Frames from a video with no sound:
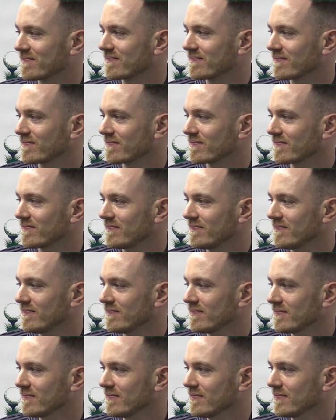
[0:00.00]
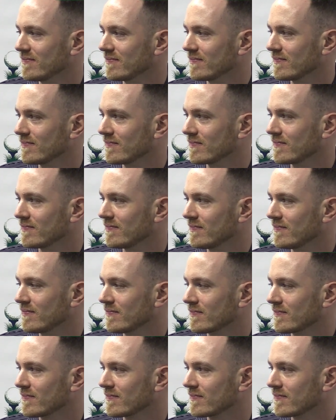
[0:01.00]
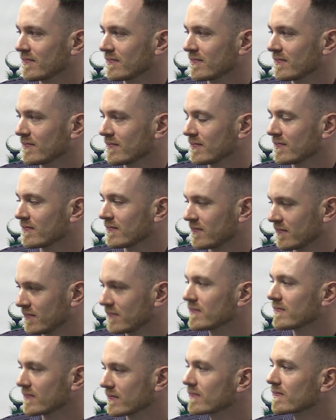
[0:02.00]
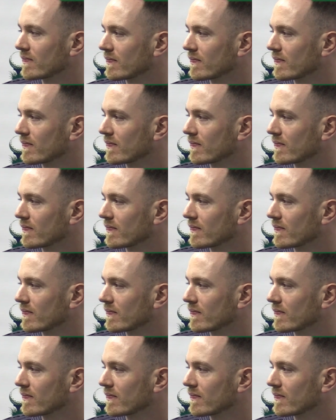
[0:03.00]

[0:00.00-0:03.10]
(silent)